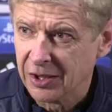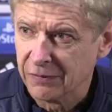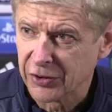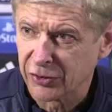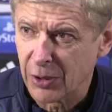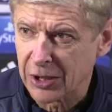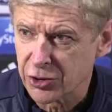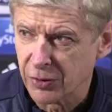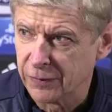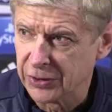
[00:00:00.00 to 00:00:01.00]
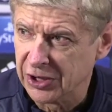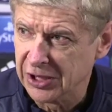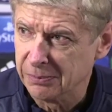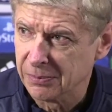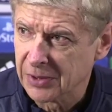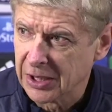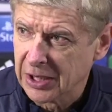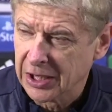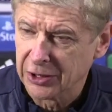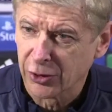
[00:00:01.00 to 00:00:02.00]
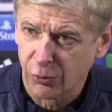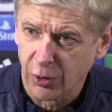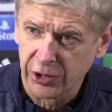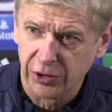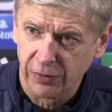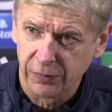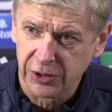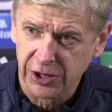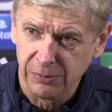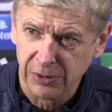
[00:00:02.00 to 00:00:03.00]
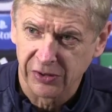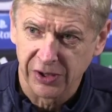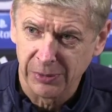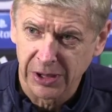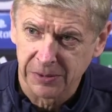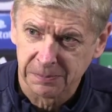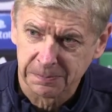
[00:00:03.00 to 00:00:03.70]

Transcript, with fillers: the structure of the team and the quality of the team is similar.